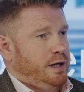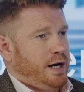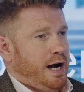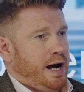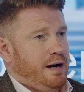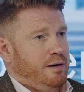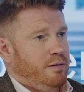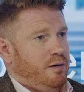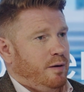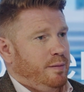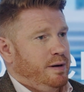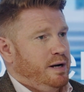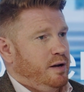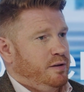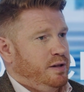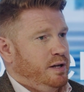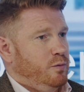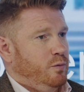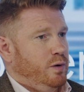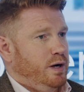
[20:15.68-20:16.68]
Okay, I mean, I
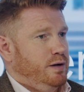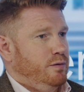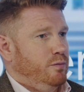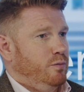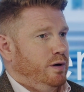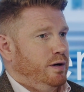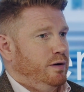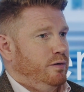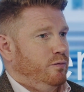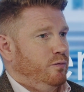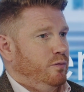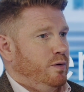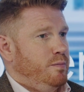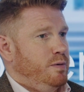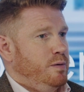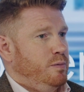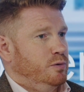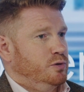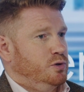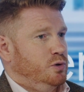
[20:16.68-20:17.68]
think when
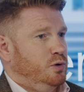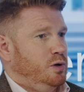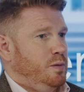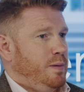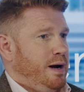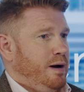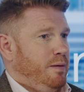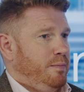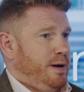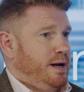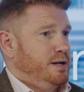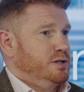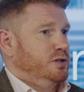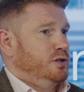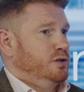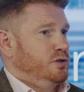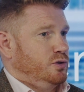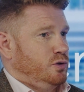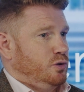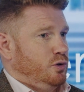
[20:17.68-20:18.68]
people talk about
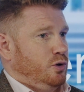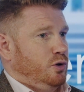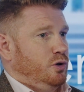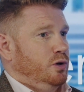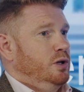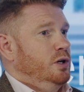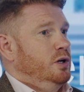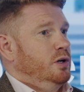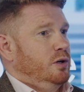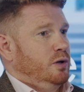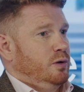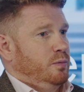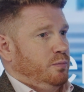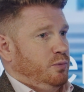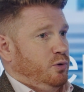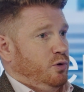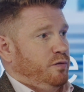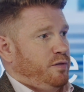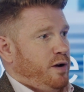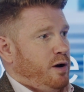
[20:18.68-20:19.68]
pensions or
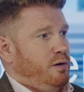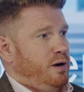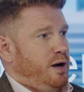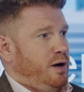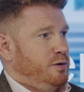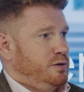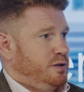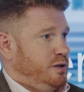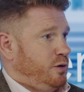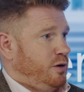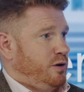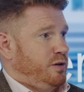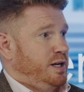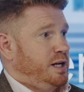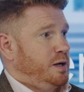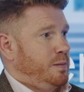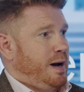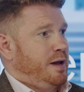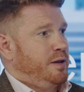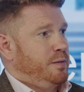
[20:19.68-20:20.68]
portfolios, you've got to
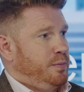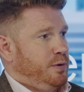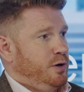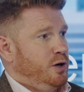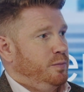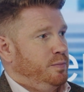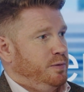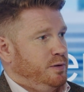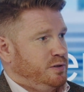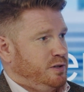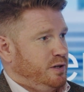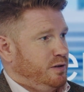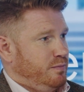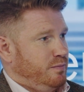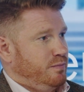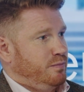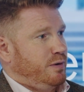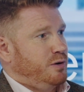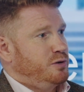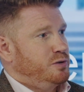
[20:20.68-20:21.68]
think about the purpose,
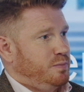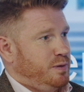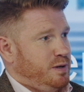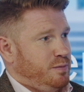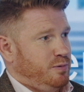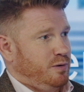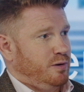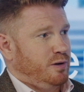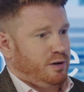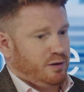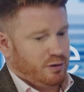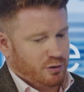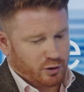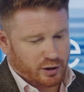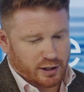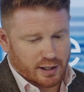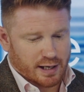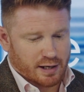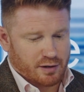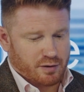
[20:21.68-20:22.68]
and most people are
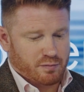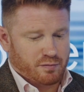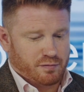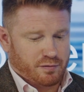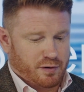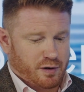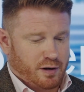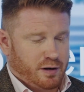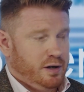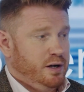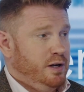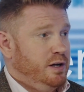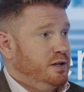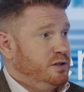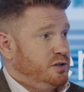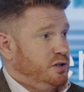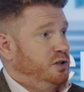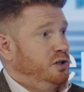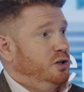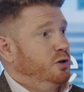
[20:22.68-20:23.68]
looking at them for
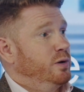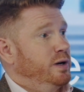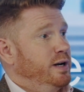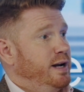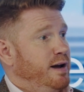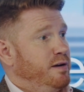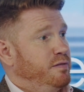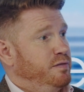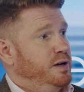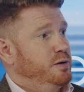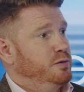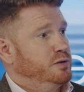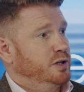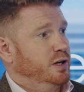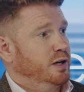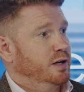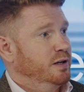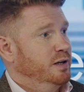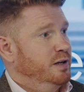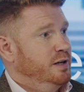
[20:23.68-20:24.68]
securing their
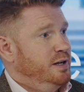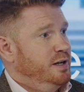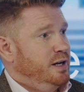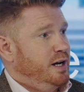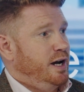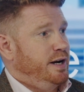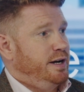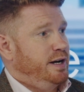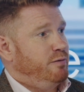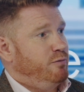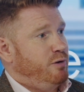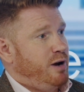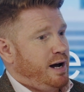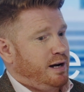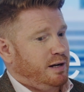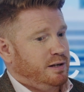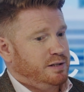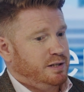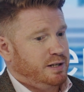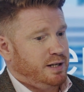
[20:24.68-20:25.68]
future. And in
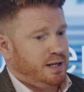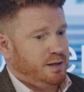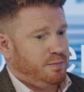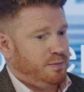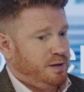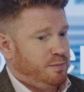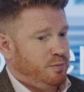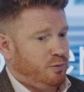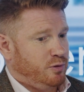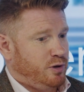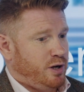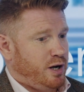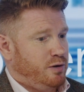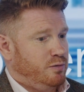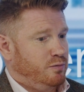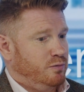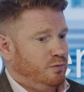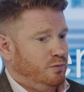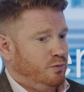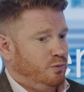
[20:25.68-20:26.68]
reality, people
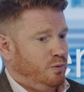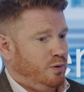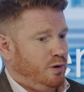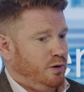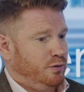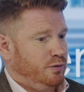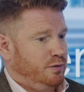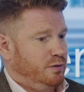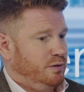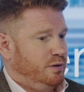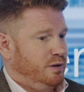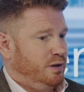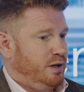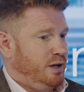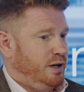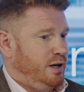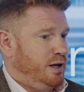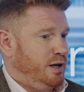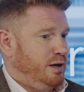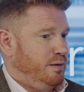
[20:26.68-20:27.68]
don't want
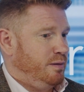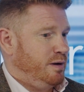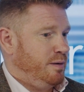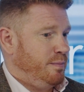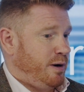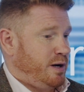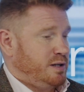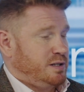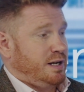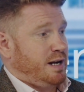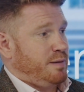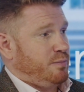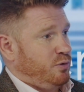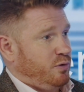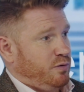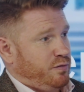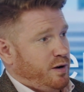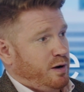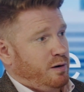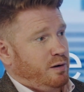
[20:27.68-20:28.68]
a buy-to-let
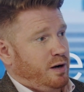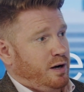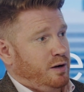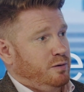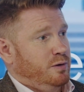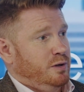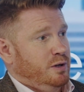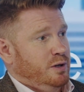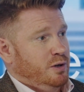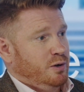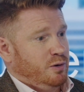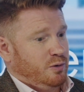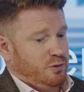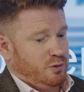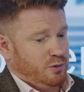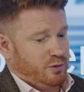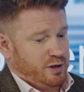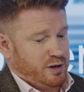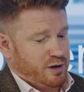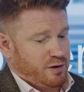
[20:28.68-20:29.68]
portfolio,
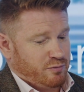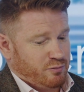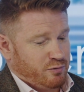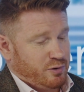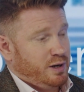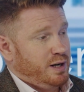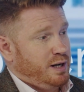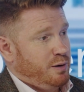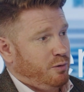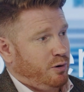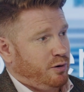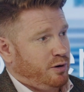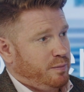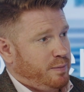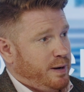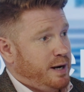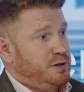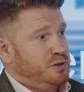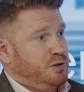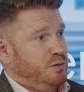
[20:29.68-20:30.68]
or they don't really want a
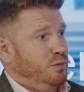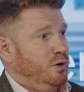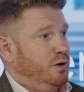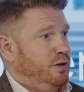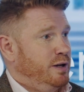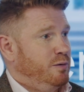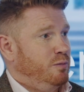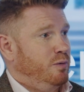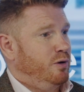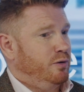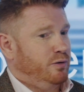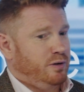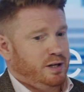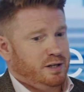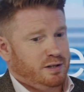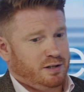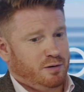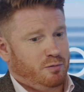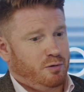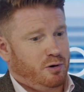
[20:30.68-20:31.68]
pension. What they want
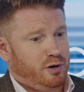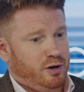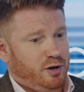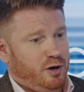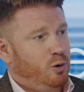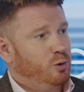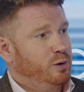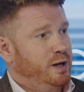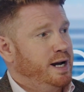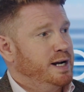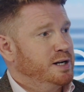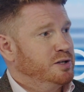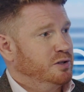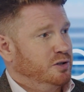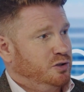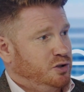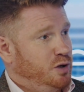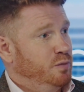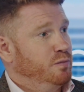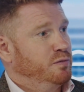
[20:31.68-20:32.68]
is they want an old age
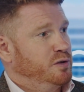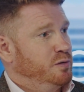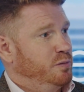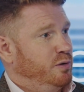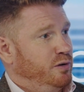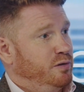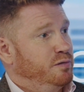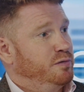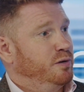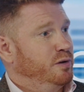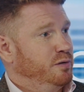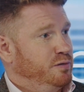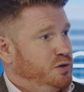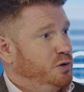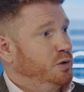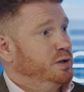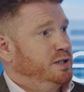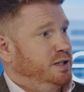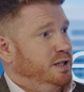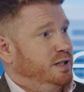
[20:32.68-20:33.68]
that's comfortable and full of
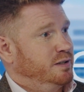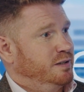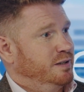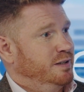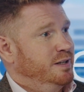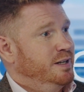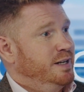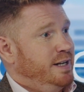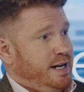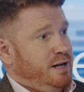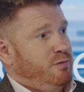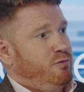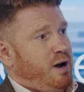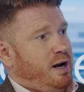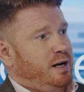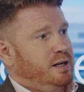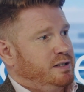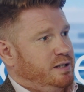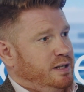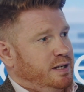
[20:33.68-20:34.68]
choices in
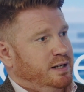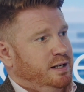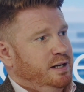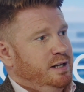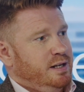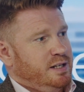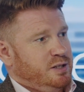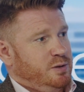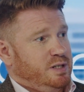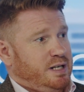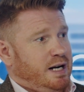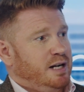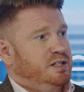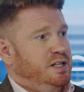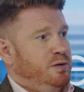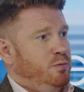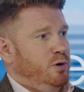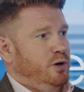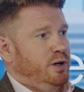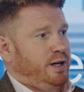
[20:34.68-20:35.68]
reality. So it's
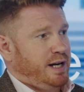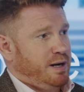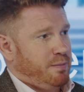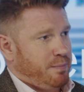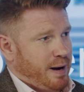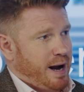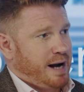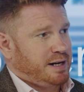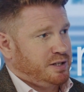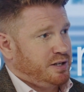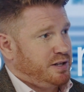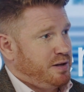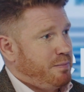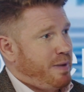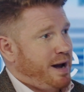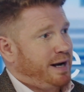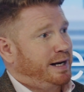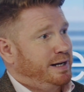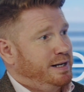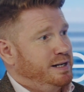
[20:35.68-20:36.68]
actually working it back to the
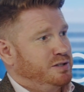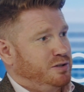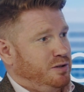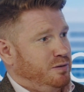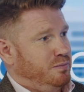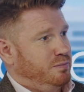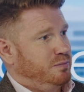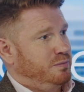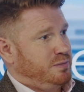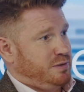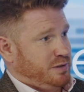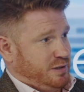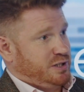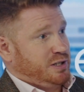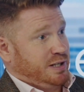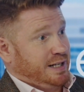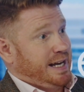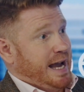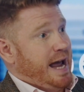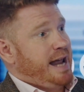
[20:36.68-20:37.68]
mechanism
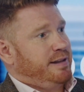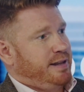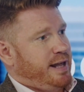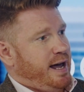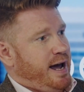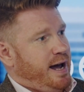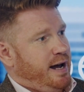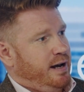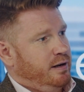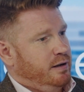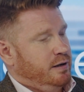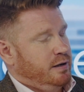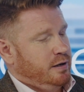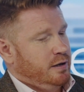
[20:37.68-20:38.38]
to get there.